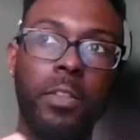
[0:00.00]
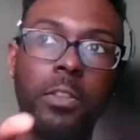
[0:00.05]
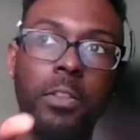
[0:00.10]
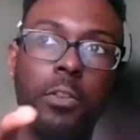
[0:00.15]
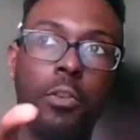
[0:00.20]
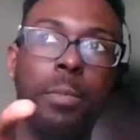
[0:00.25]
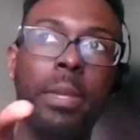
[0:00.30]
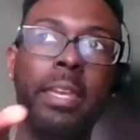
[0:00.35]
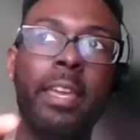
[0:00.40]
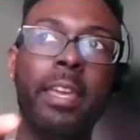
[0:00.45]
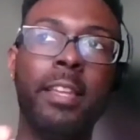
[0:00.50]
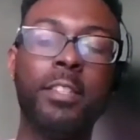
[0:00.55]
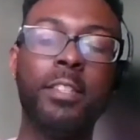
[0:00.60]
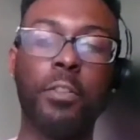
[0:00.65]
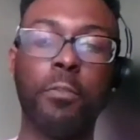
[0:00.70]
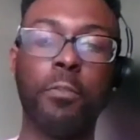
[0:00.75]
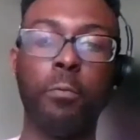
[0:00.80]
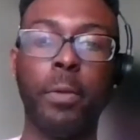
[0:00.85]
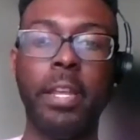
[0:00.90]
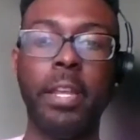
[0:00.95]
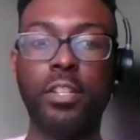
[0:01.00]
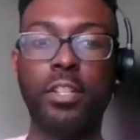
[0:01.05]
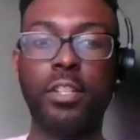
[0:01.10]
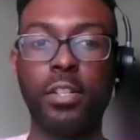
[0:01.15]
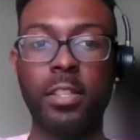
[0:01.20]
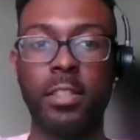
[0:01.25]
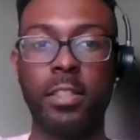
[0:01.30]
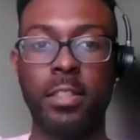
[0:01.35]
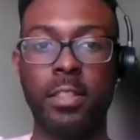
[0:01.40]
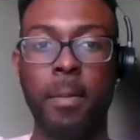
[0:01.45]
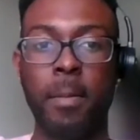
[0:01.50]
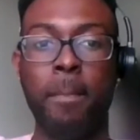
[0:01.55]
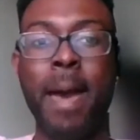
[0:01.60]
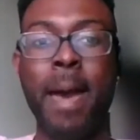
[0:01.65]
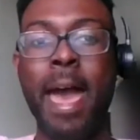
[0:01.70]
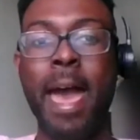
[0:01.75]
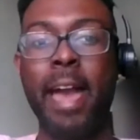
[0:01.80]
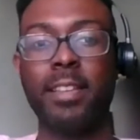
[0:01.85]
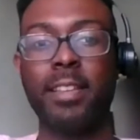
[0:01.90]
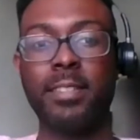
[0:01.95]
you begin to reach the
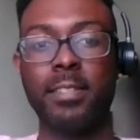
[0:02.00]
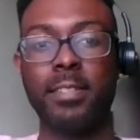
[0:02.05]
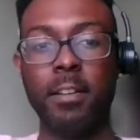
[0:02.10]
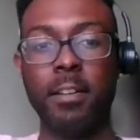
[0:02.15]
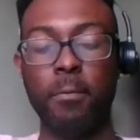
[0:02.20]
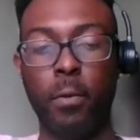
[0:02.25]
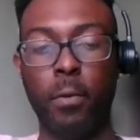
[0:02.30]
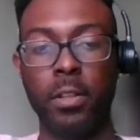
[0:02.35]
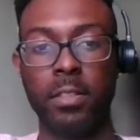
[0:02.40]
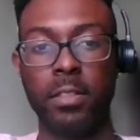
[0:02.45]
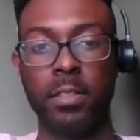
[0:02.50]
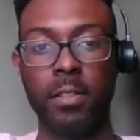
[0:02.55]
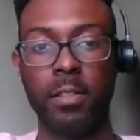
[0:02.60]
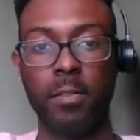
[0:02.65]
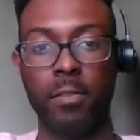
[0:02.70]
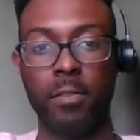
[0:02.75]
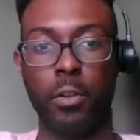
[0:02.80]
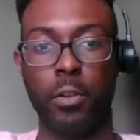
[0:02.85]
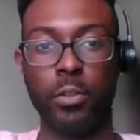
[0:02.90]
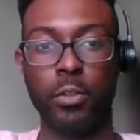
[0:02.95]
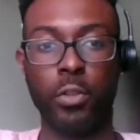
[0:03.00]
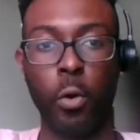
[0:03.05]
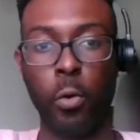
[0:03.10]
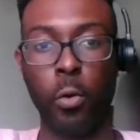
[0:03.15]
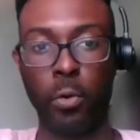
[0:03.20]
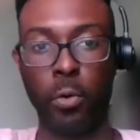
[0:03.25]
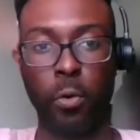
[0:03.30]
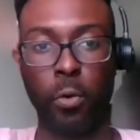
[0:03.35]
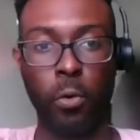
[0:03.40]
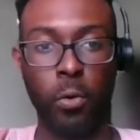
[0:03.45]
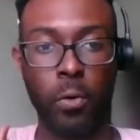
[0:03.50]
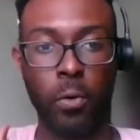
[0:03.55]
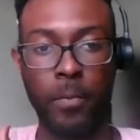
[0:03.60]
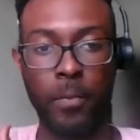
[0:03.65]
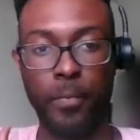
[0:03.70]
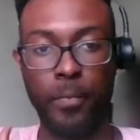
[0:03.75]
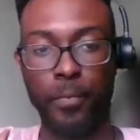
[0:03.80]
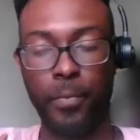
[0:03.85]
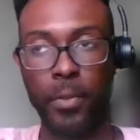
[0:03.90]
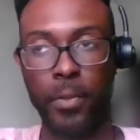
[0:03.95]
max of what your total
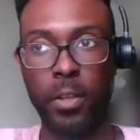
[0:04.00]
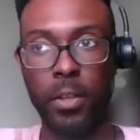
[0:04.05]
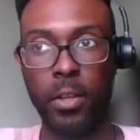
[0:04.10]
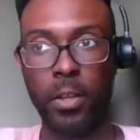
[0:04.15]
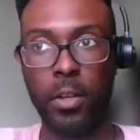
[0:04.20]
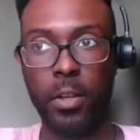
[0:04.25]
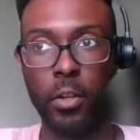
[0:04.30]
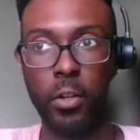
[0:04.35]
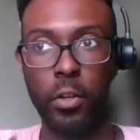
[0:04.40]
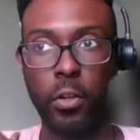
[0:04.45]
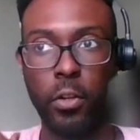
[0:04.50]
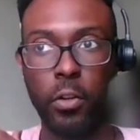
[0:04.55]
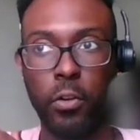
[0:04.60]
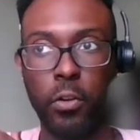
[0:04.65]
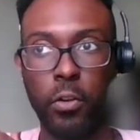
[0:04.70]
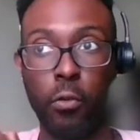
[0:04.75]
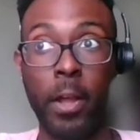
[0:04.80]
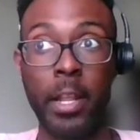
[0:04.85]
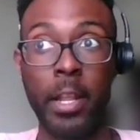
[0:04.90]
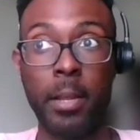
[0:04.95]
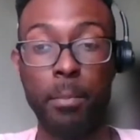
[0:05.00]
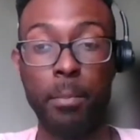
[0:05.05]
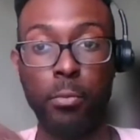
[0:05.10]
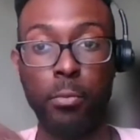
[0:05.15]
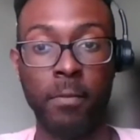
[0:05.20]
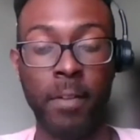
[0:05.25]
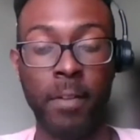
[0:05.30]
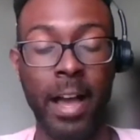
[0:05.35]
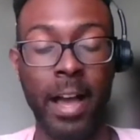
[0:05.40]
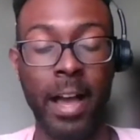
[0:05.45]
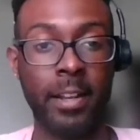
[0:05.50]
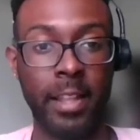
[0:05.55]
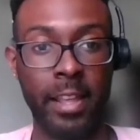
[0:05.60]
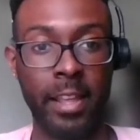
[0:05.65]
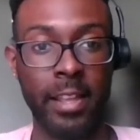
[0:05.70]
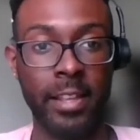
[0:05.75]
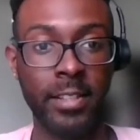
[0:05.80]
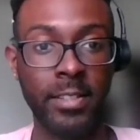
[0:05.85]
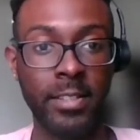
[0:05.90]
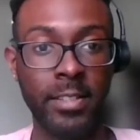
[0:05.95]
credit provided
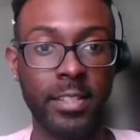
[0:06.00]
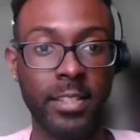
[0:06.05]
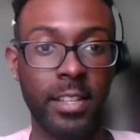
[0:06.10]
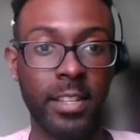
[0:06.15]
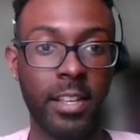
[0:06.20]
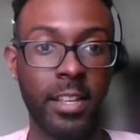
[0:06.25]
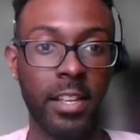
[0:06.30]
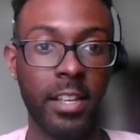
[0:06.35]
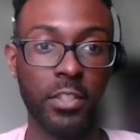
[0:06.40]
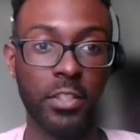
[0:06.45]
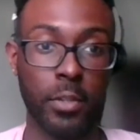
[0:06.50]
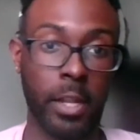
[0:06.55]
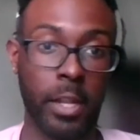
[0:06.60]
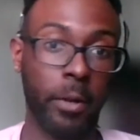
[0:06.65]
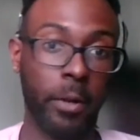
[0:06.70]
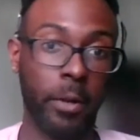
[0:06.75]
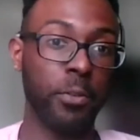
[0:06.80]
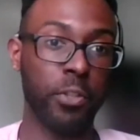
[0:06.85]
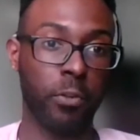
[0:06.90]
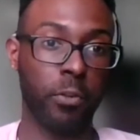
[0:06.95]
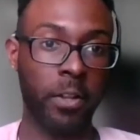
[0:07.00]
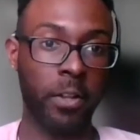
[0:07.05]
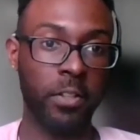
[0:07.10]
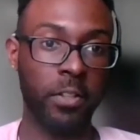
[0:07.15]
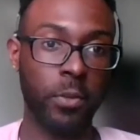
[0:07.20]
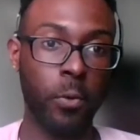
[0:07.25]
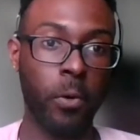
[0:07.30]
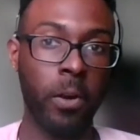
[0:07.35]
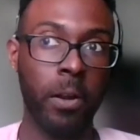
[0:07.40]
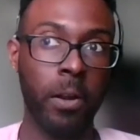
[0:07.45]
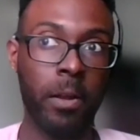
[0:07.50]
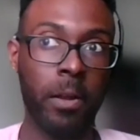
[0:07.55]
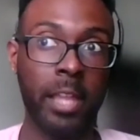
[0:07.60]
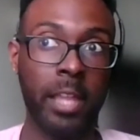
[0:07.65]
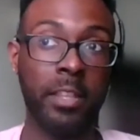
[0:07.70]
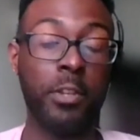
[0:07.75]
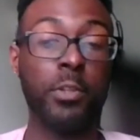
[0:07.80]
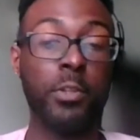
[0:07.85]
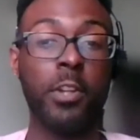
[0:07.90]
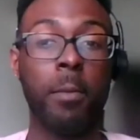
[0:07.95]
is. So that hurts your credit score.
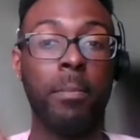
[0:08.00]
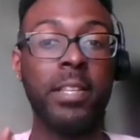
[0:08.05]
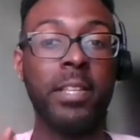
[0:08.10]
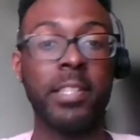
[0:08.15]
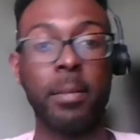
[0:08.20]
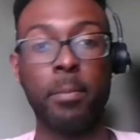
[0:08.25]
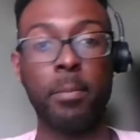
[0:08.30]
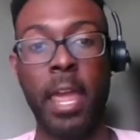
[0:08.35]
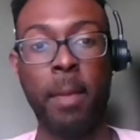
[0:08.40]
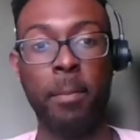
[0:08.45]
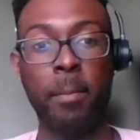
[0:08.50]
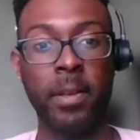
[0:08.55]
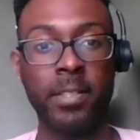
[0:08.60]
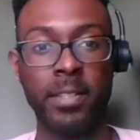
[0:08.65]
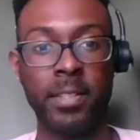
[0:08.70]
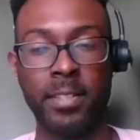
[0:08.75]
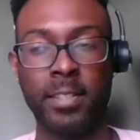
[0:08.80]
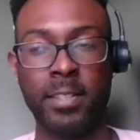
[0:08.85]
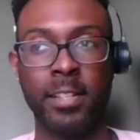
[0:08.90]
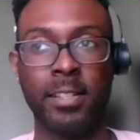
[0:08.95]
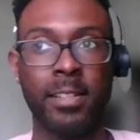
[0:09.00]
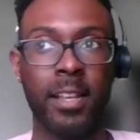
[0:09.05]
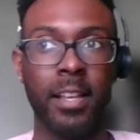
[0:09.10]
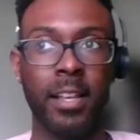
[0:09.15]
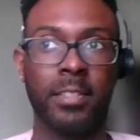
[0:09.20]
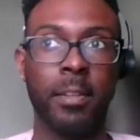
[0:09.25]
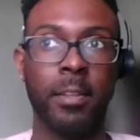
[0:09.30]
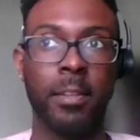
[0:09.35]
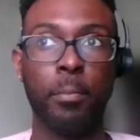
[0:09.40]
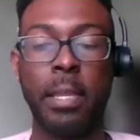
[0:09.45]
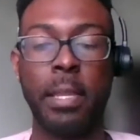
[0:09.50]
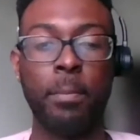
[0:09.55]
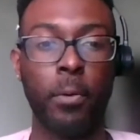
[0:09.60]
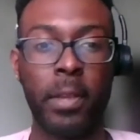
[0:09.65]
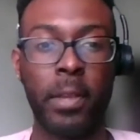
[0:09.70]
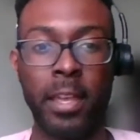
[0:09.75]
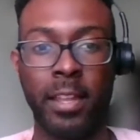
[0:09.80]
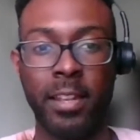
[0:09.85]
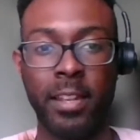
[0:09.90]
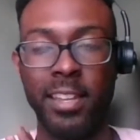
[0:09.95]
And then you start missing payments, because then some people
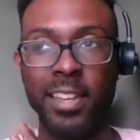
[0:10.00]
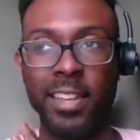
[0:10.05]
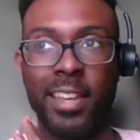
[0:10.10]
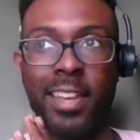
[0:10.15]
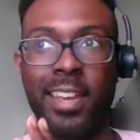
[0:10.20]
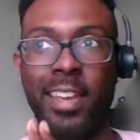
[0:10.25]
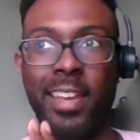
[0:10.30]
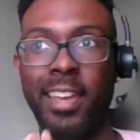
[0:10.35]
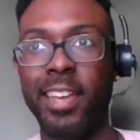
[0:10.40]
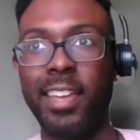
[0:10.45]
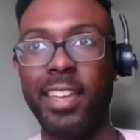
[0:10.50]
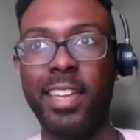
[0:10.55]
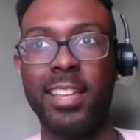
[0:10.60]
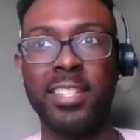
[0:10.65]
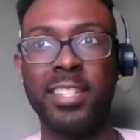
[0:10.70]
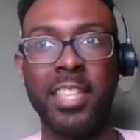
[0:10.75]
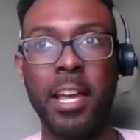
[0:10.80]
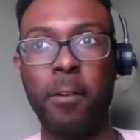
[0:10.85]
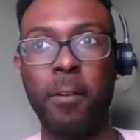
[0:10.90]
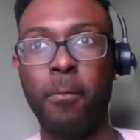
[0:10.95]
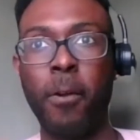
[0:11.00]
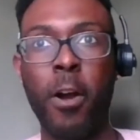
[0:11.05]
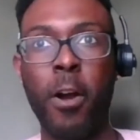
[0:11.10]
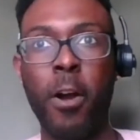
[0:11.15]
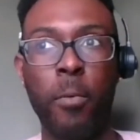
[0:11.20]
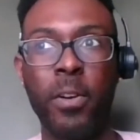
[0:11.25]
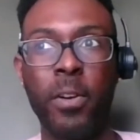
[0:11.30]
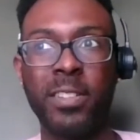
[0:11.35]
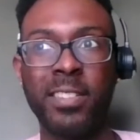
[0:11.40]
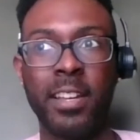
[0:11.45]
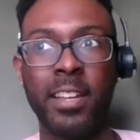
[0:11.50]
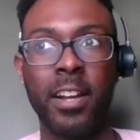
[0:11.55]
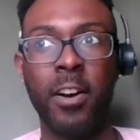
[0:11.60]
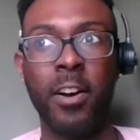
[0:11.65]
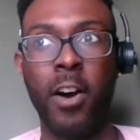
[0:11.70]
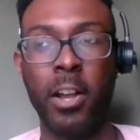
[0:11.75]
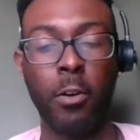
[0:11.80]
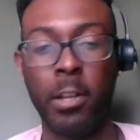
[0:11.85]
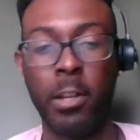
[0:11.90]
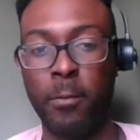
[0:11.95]
get into that realm where it's like,
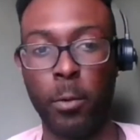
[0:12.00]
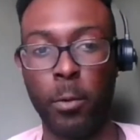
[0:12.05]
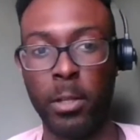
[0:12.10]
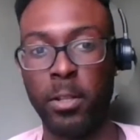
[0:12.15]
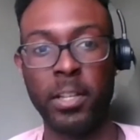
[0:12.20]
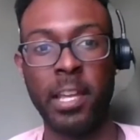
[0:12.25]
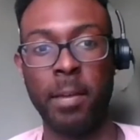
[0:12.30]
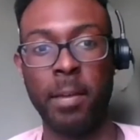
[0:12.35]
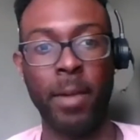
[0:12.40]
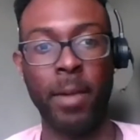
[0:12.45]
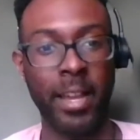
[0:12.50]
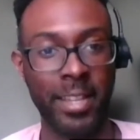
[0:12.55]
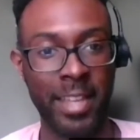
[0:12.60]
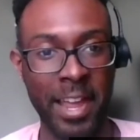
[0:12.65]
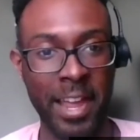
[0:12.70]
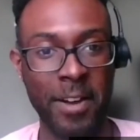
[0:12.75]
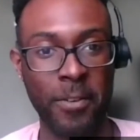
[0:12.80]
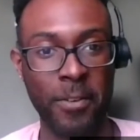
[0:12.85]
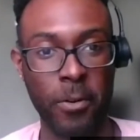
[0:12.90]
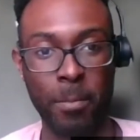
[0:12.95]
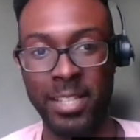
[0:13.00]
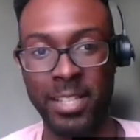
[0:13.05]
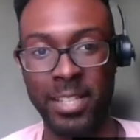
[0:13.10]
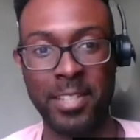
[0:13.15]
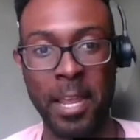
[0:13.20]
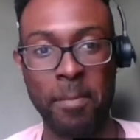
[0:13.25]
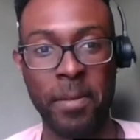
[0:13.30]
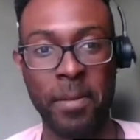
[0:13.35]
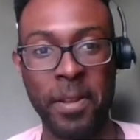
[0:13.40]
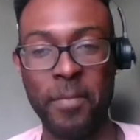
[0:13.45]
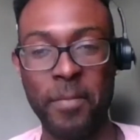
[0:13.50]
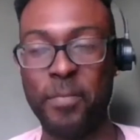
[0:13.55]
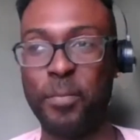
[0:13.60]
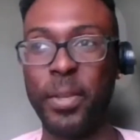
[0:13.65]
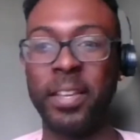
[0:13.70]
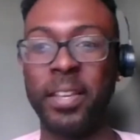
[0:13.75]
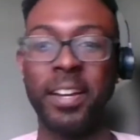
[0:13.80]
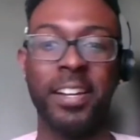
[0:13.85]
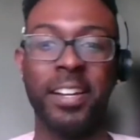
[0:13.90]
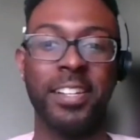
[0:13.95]
oh, I don't even look at my account or my statement
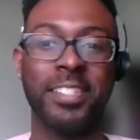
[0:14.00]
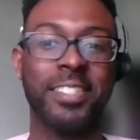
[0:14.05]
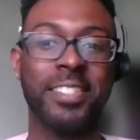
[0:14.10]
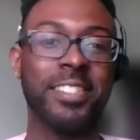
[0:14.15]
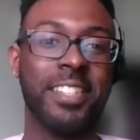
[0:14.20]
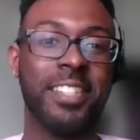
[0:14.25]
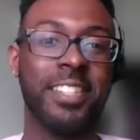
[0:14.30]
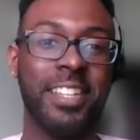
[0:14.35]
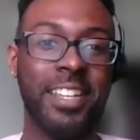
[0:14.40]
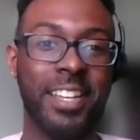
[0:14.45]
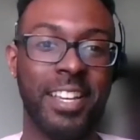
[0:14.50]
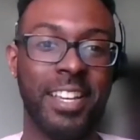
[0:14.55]
because